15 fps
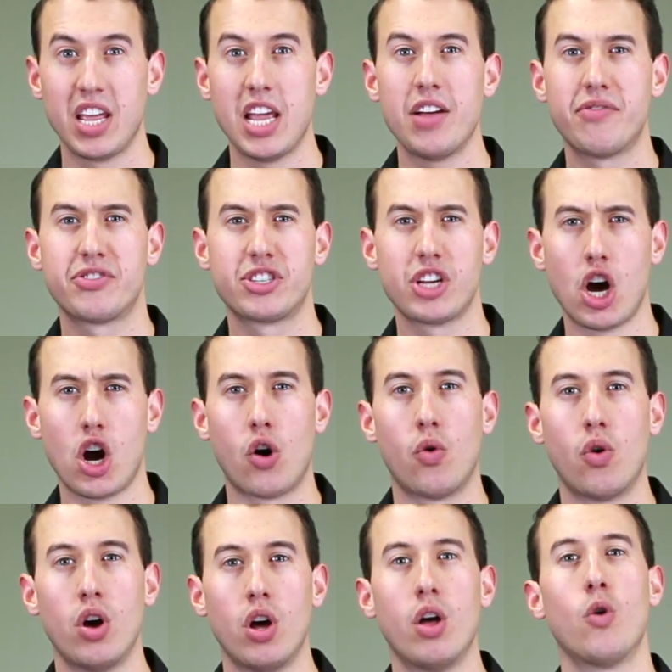If
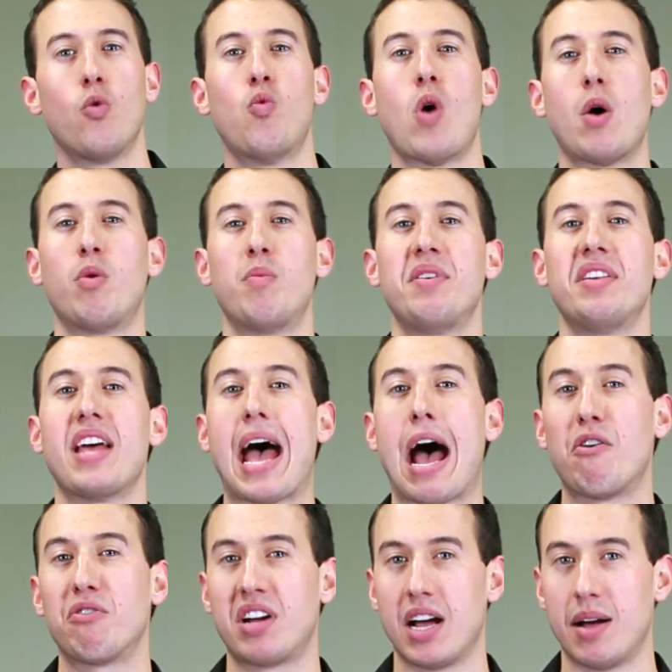so, what will be the
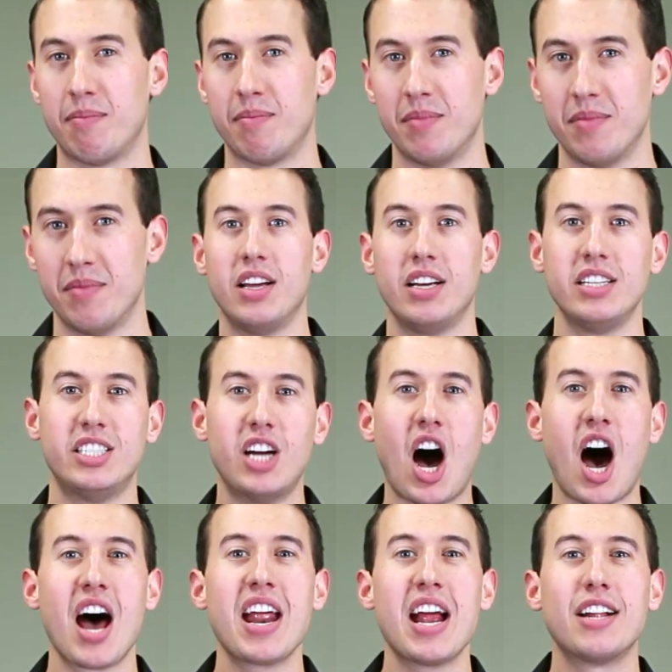outcome?
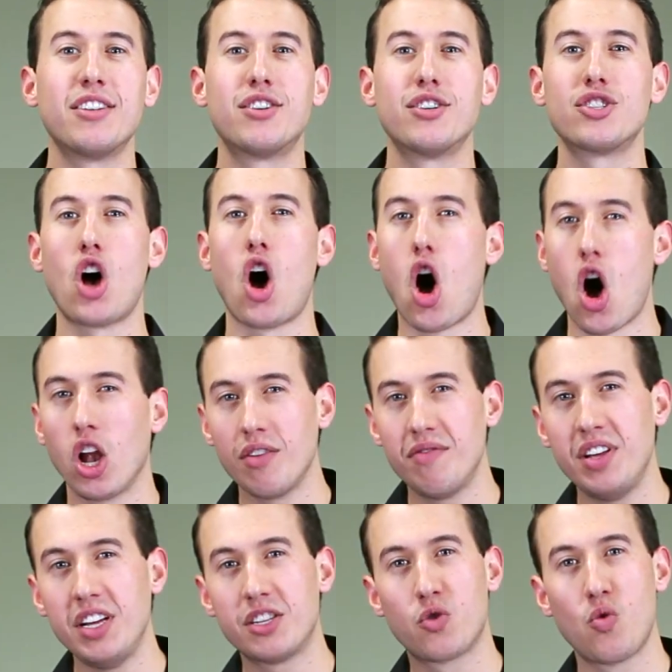God answers all of
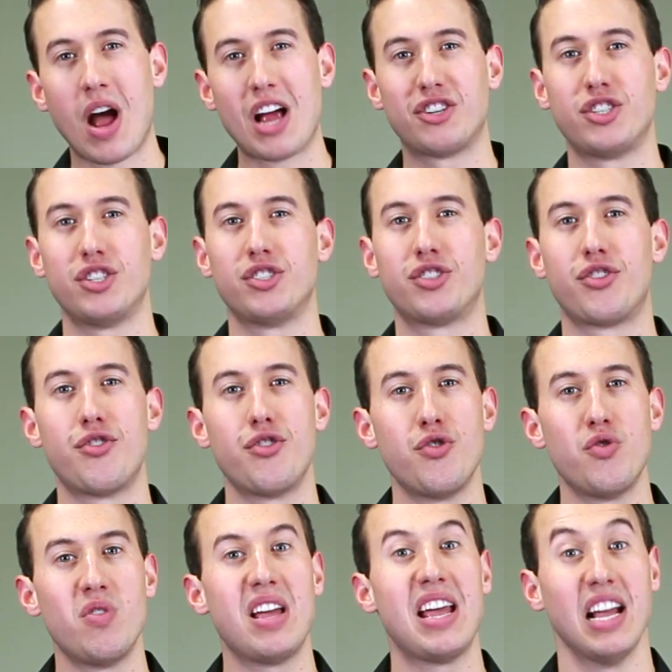these questions
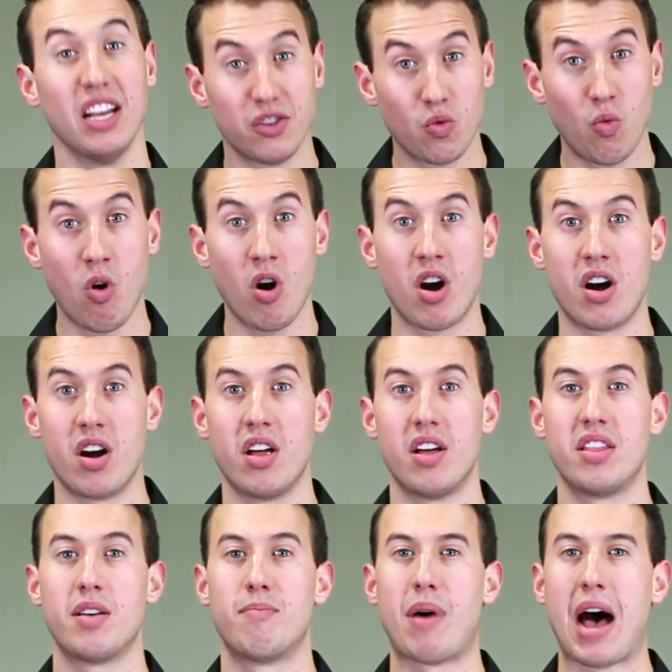through His Word,
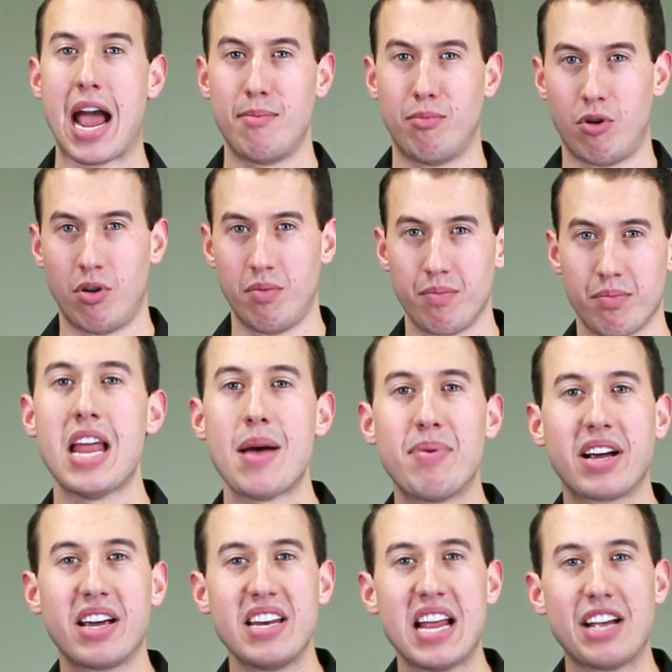the Bible.
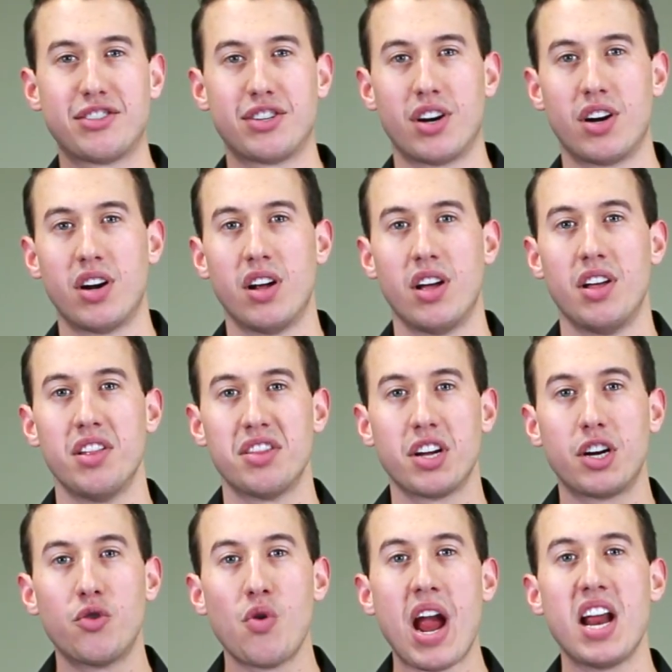Nebuchadnezzar, the
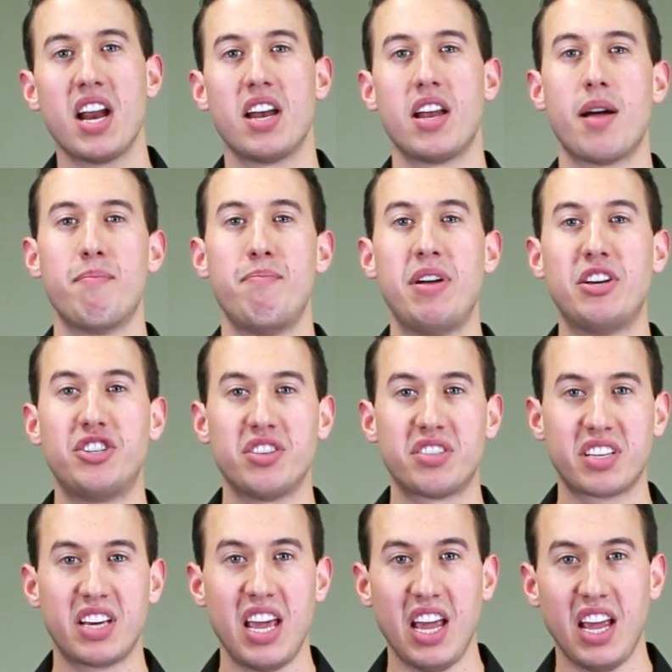great and
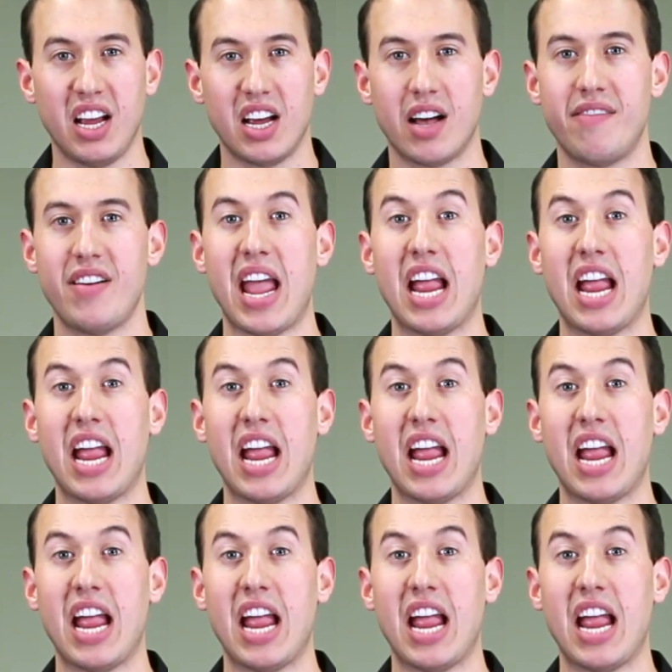ambitious king of